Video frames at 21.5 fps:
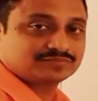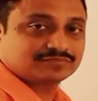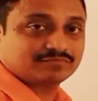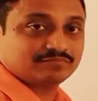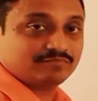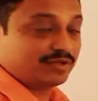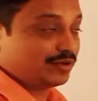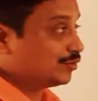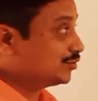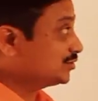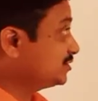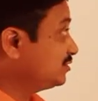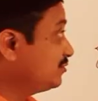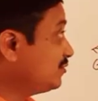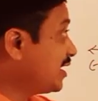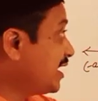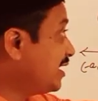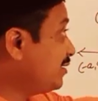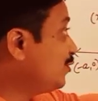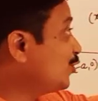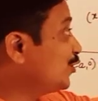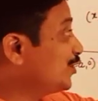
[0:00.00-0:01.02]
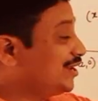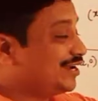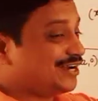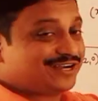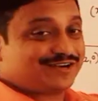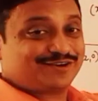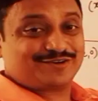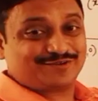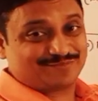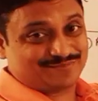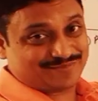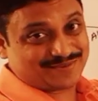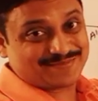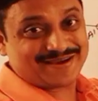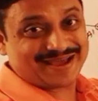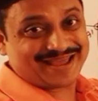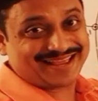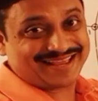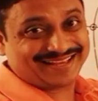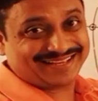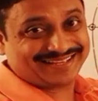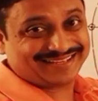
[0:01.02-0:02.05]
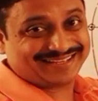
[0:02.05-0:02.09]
because the y coordinate b by e.